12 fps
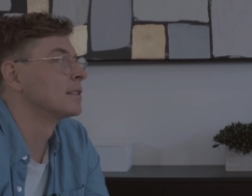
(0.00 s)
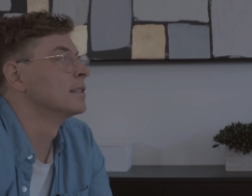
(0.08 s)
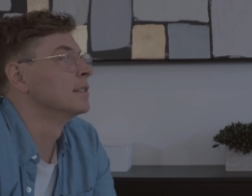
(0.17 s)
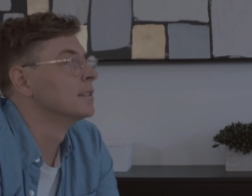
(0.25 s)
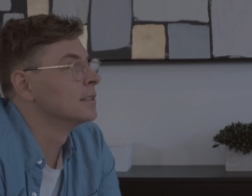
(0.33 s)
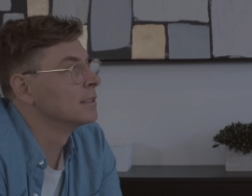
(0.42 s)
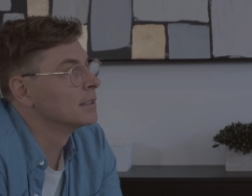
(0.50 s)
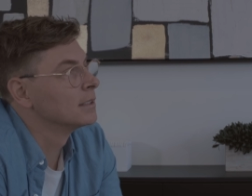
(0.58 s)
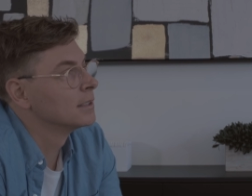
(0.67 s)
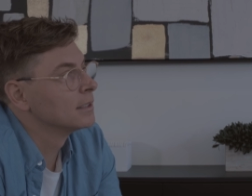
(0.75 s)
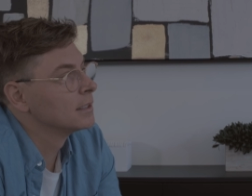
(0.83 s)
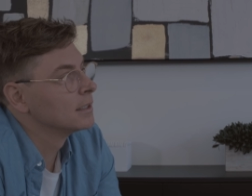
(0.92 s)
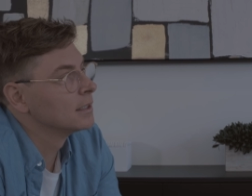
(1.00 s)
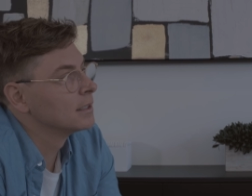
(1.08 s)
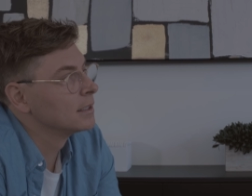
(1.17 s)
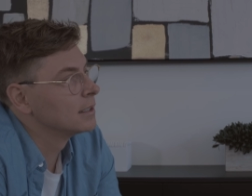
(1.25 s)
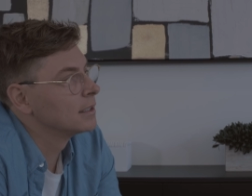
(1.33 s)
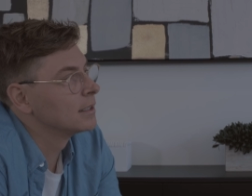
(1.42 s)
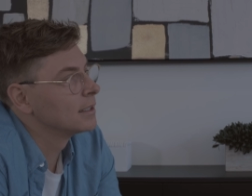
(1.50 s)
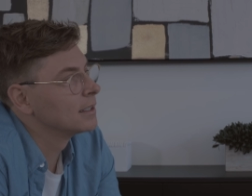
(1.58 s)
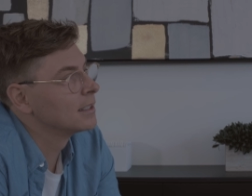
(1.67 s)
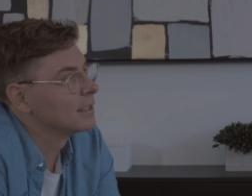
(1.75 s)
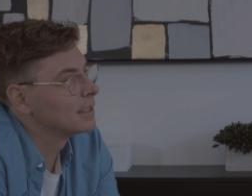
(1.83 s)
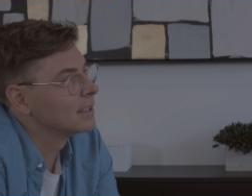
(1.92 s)
That's cool. I'll be able to be
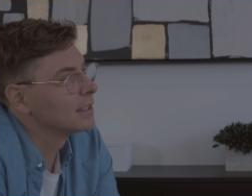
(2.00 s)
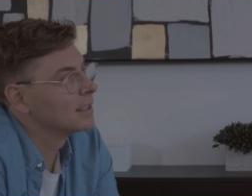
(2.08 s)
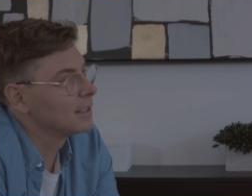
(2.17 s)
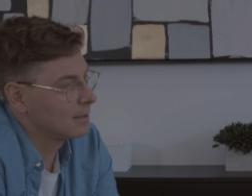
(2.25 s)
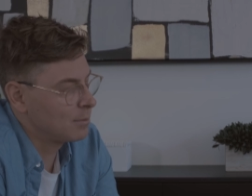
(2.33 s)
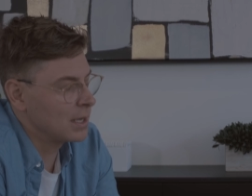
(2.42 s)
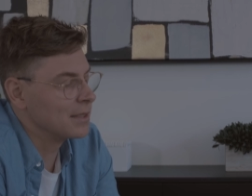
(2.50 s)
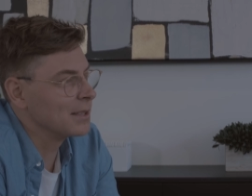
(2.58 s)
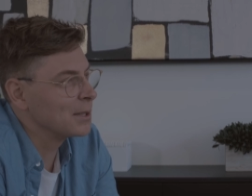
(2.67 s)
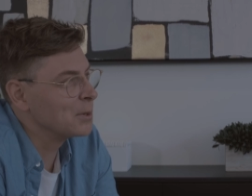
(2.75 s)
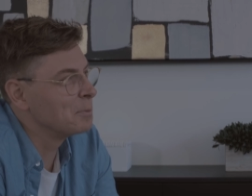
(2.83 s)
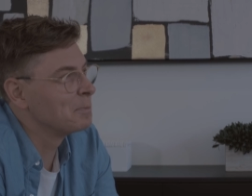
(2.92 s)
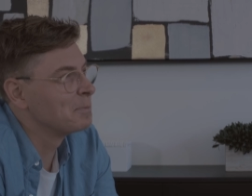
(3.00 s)
be in the loop be in the loop.